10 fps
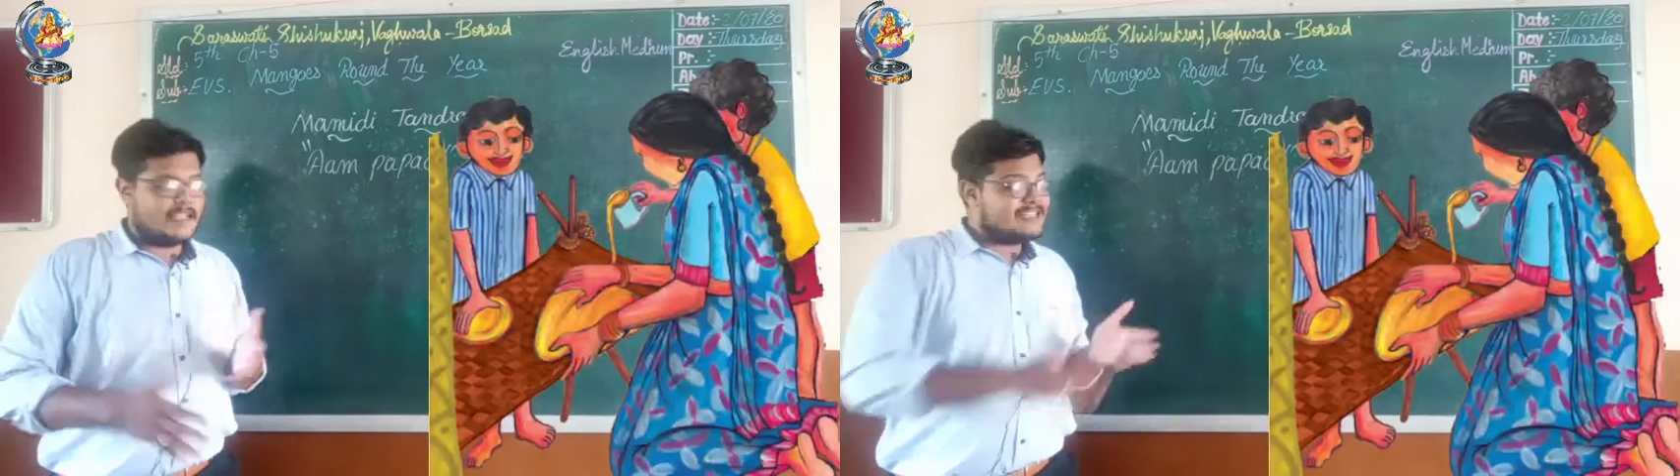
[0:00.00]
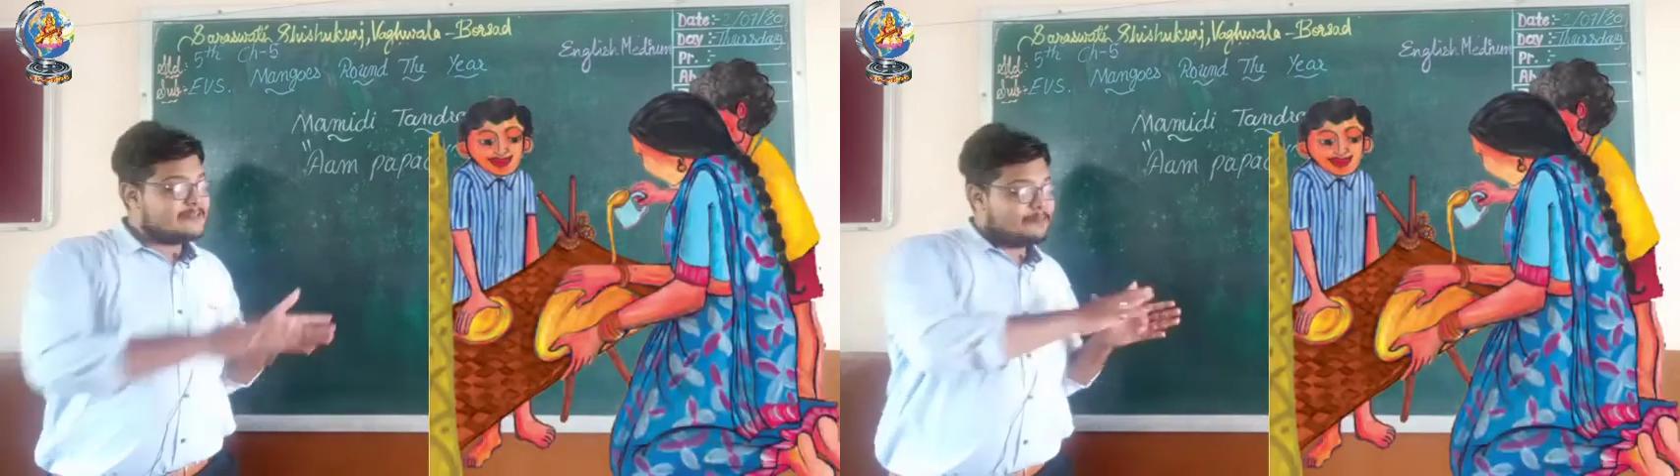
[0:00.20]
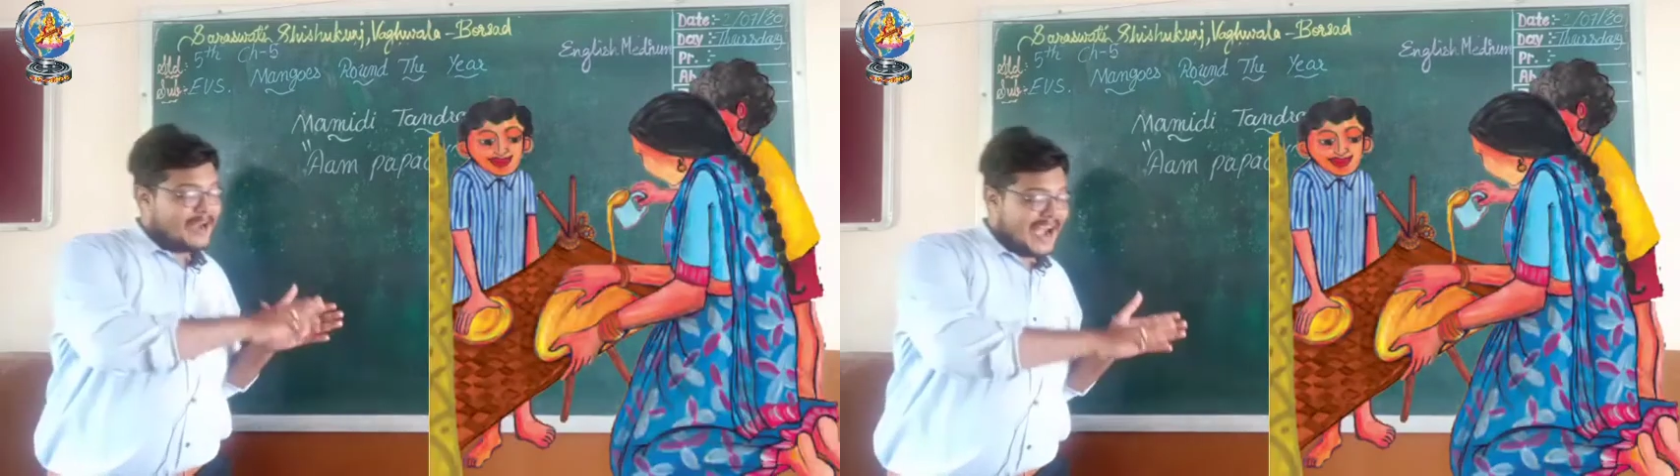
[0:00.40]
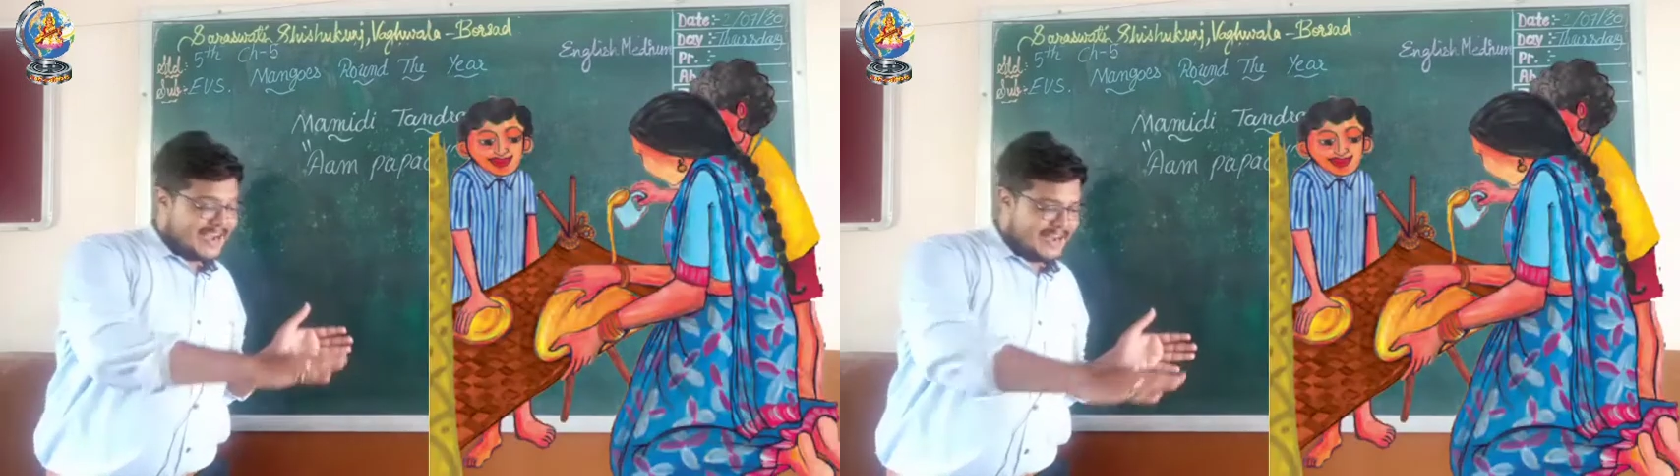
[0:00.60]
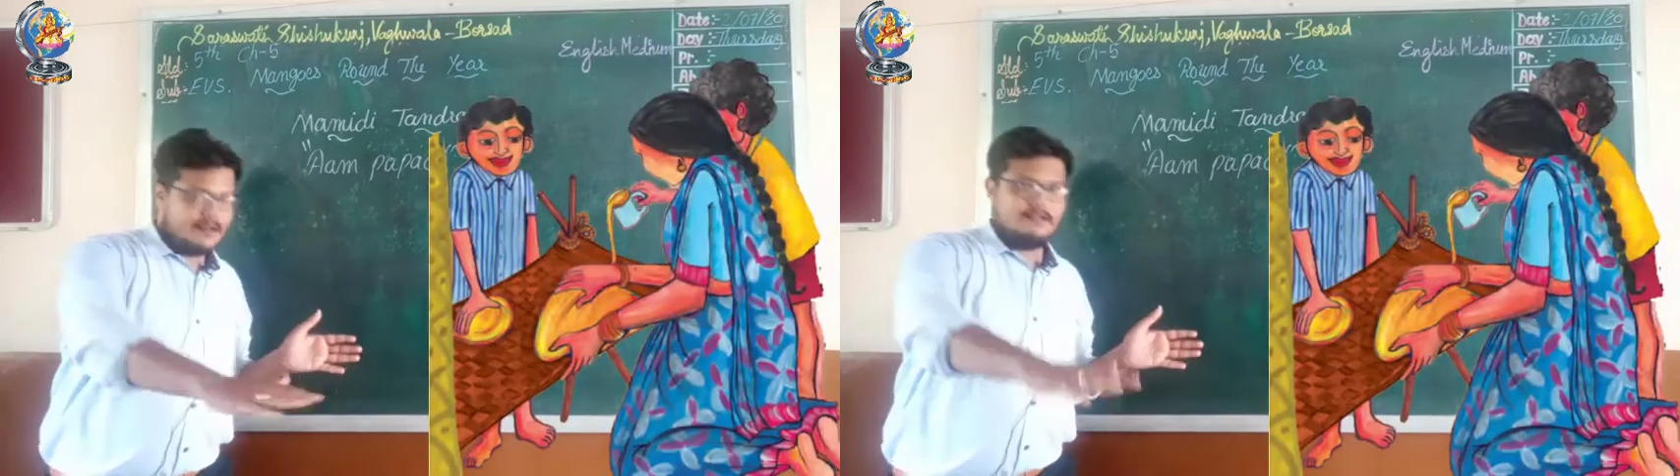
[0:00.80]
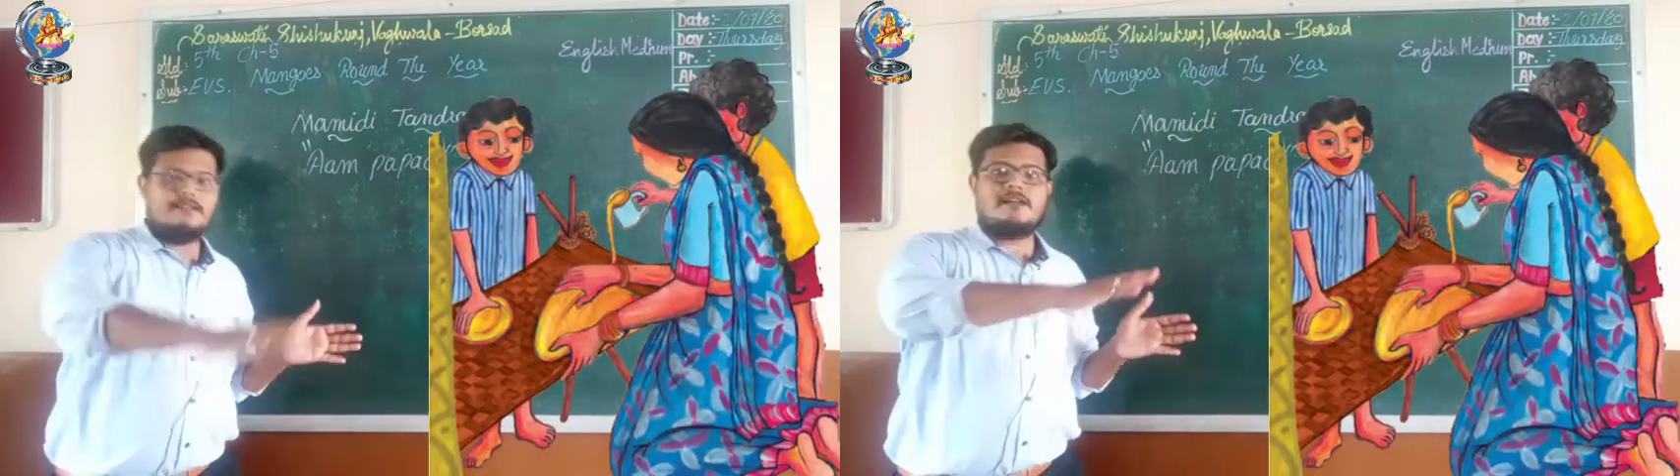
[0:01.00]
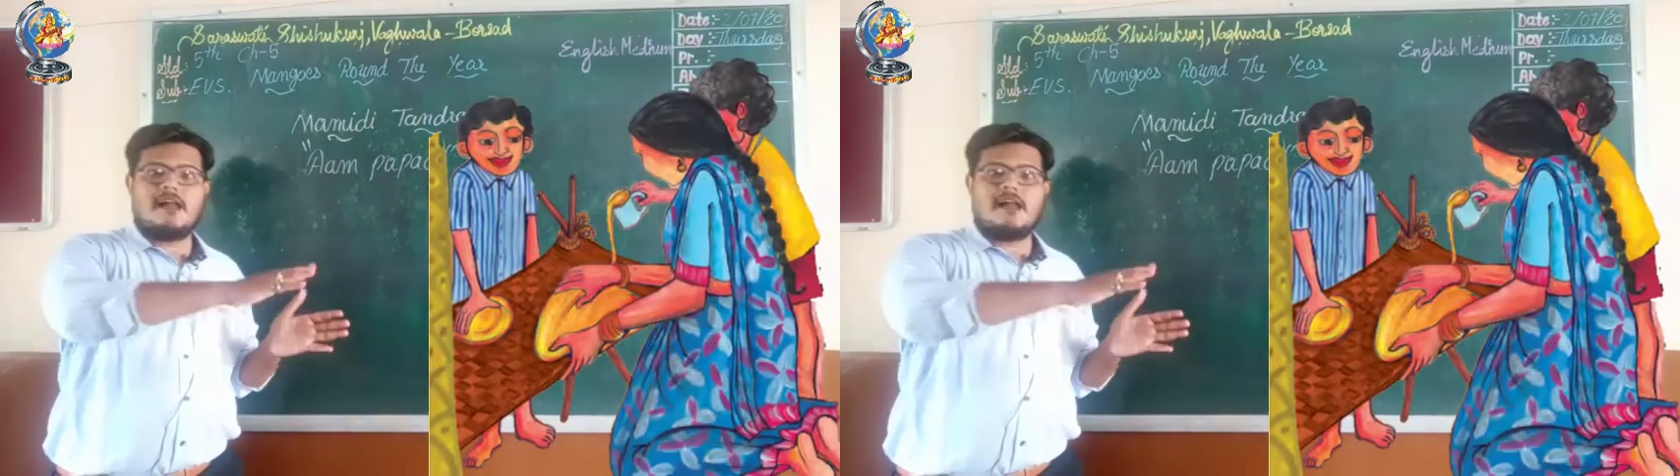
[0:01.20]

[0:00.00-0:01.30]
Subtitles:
they spread